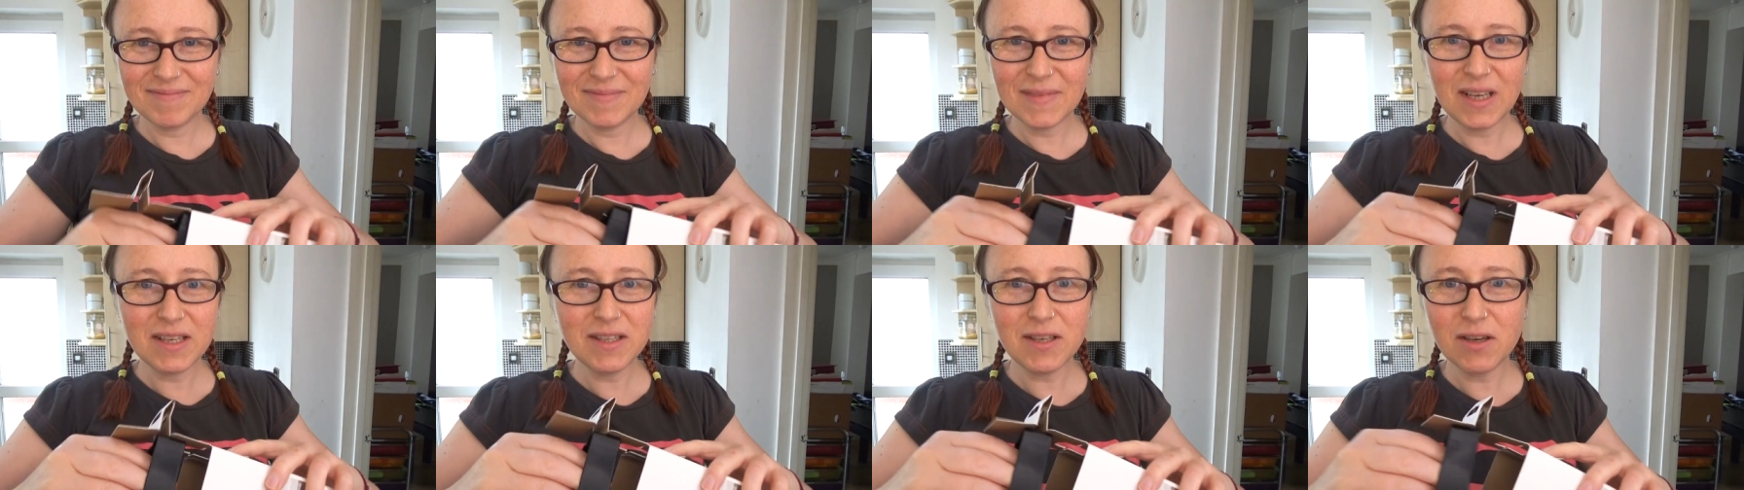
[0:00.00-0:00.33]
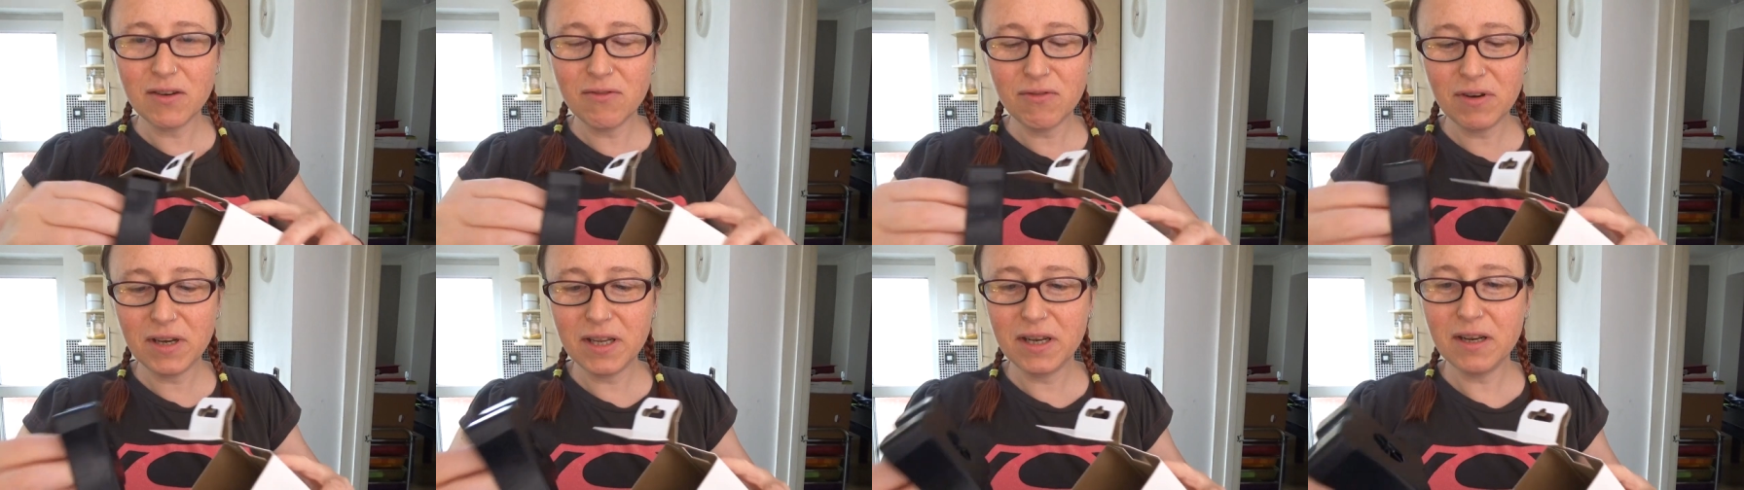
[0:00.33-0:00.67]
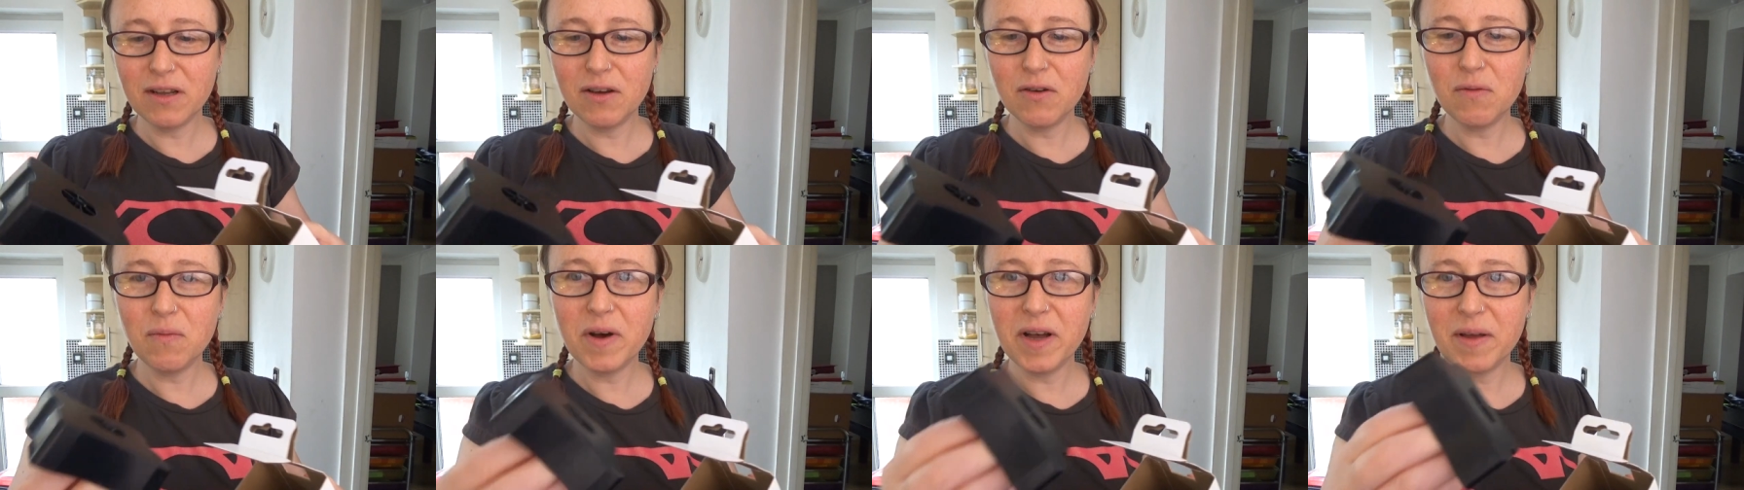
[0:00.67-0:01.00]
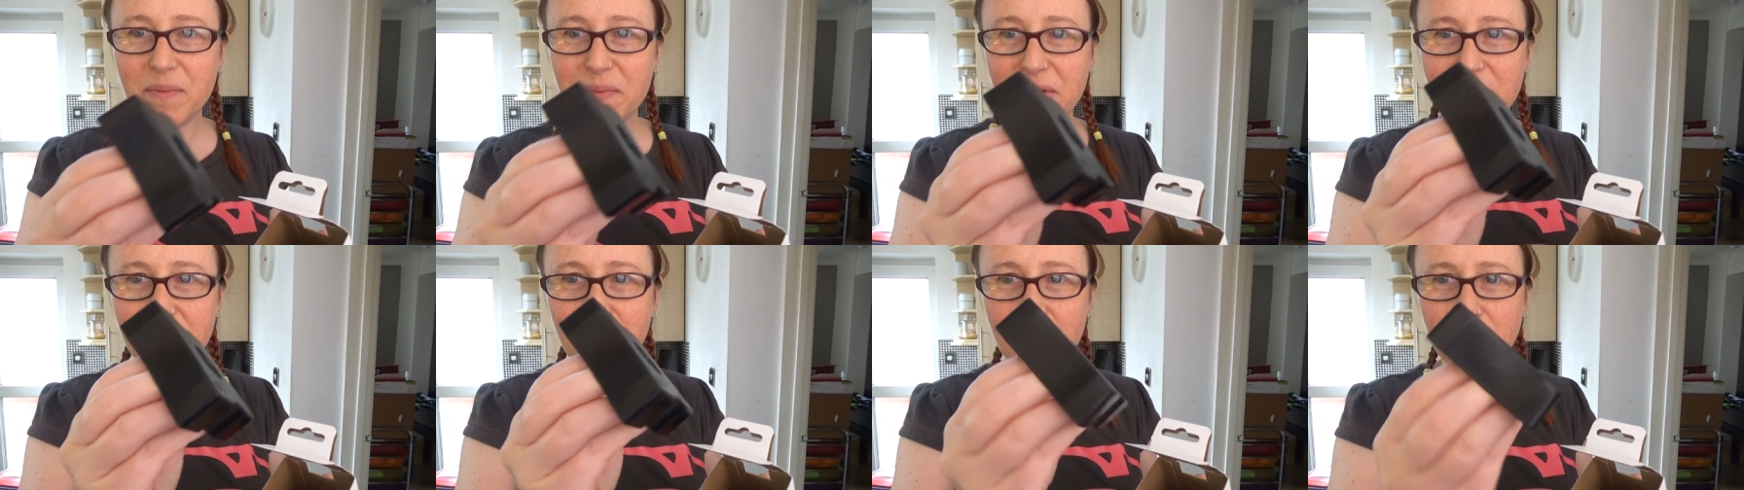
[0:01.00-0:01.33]
I don't really know why
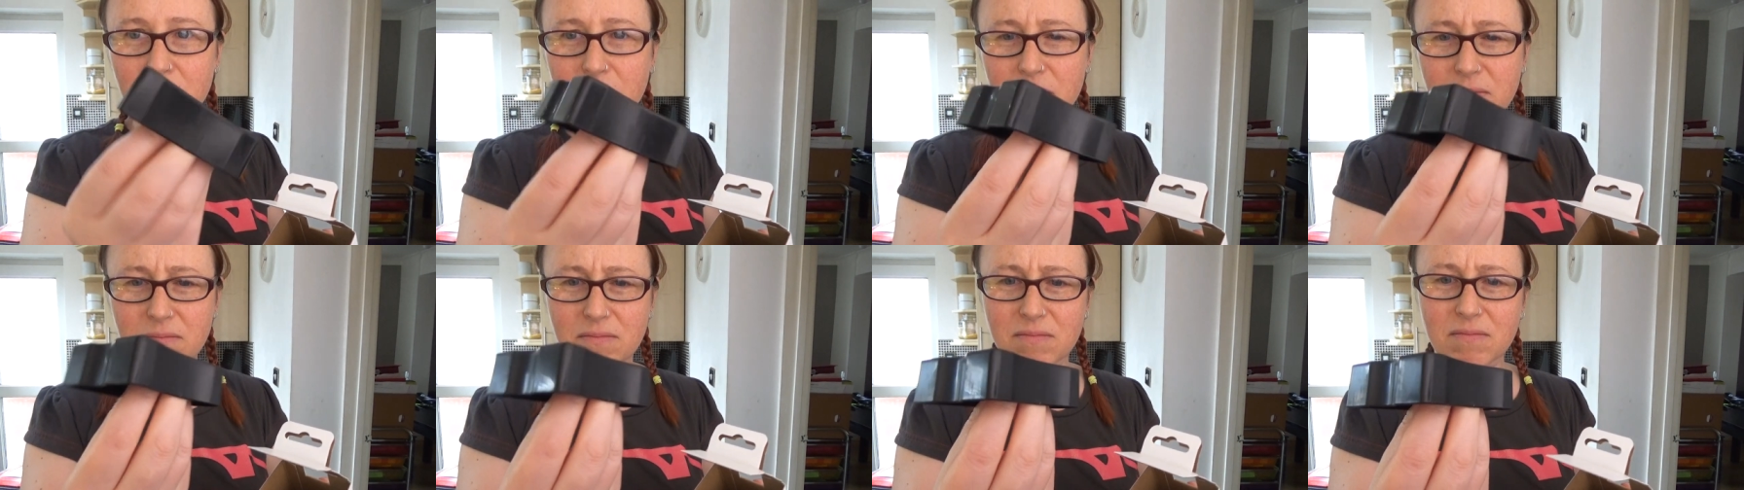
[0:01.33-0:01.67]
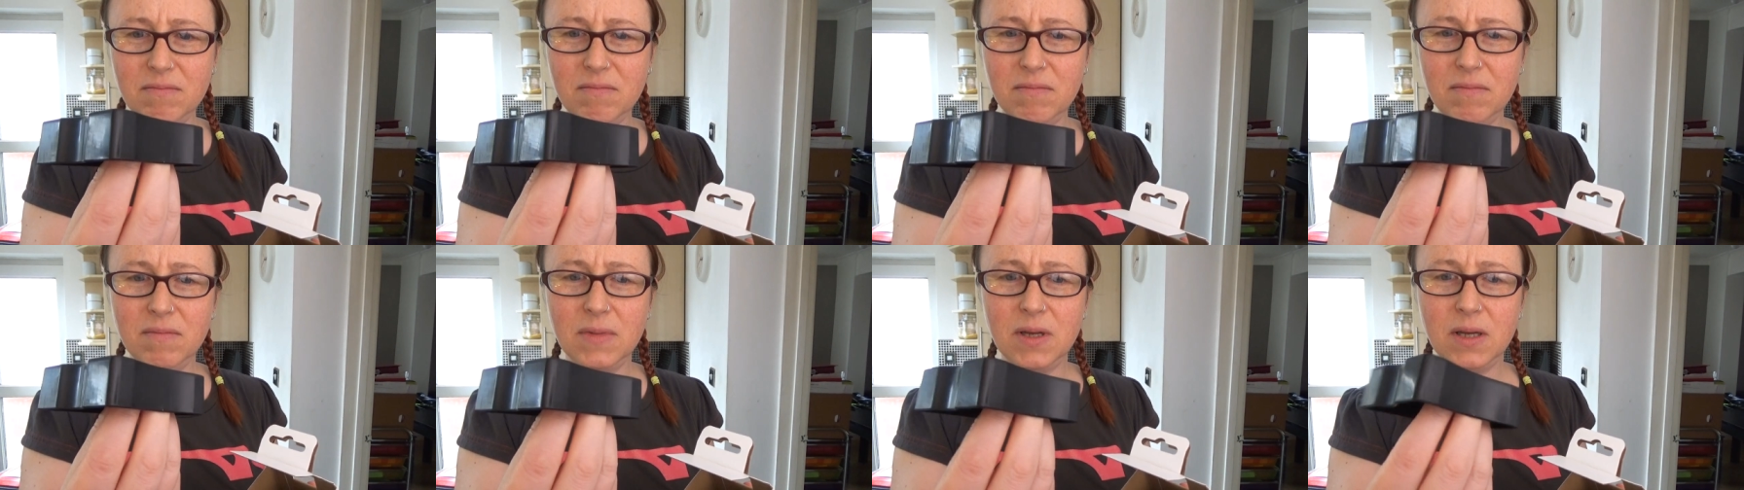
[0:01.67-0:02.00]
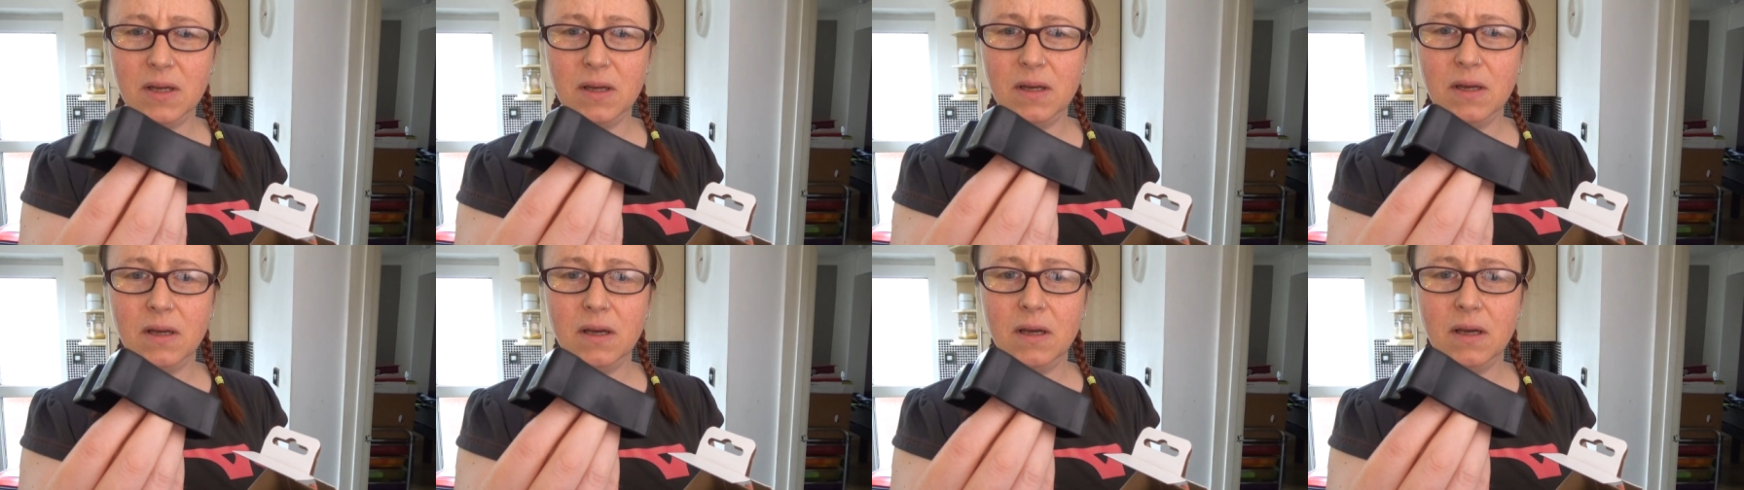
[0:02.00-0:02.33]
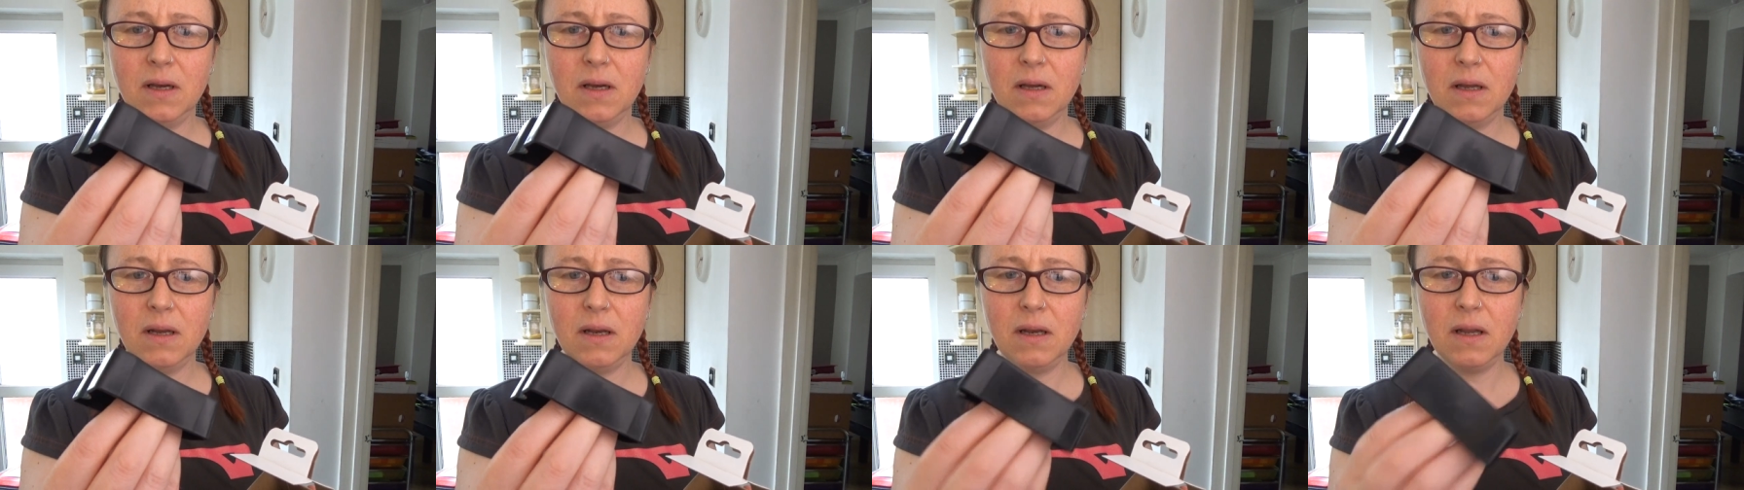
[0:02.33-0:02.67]
people
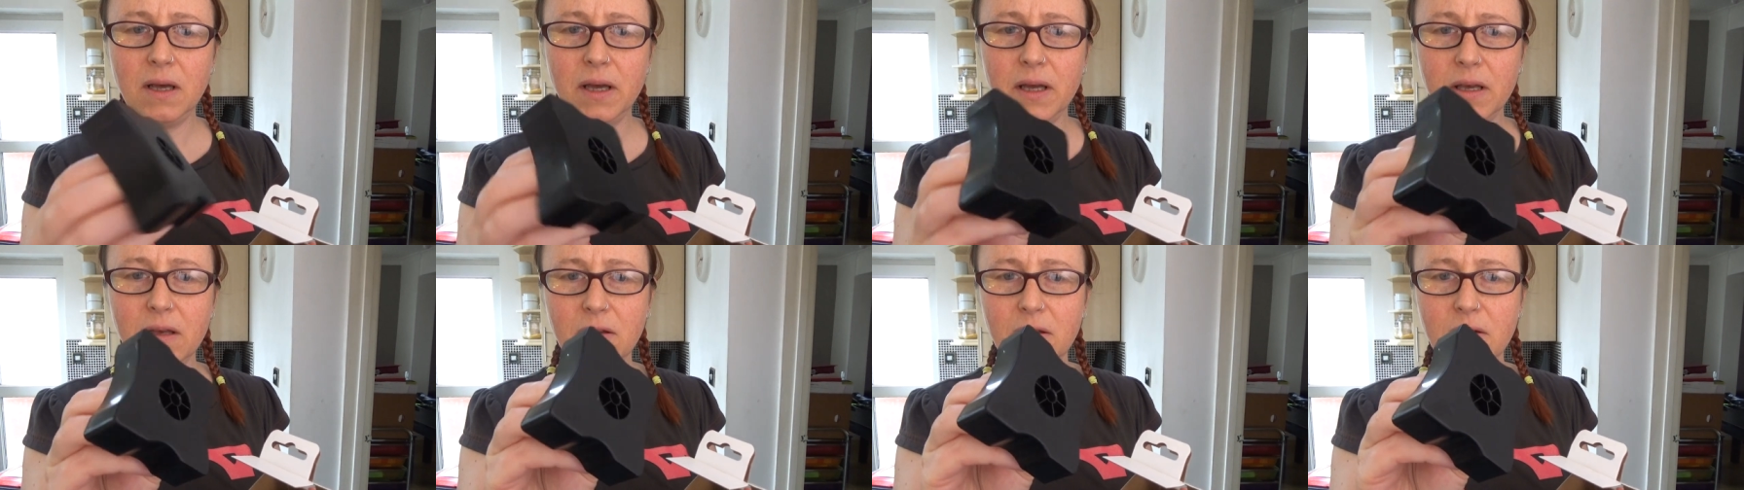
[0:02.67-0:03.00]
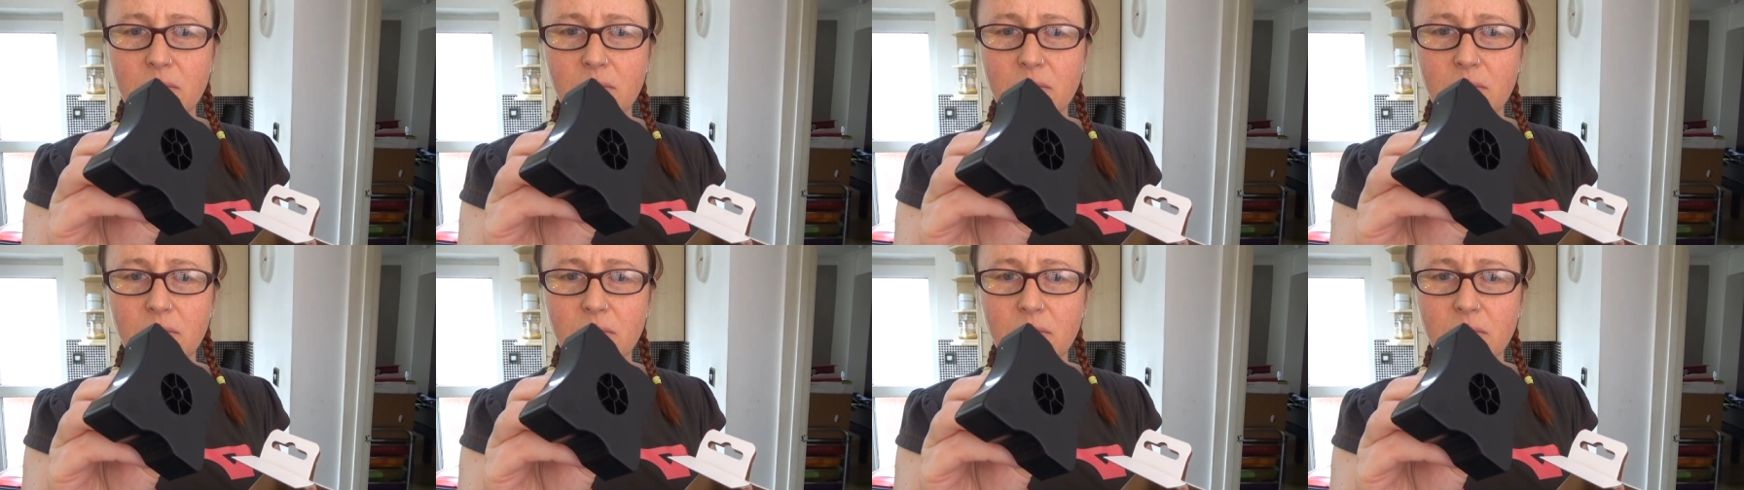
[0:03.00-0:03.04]
like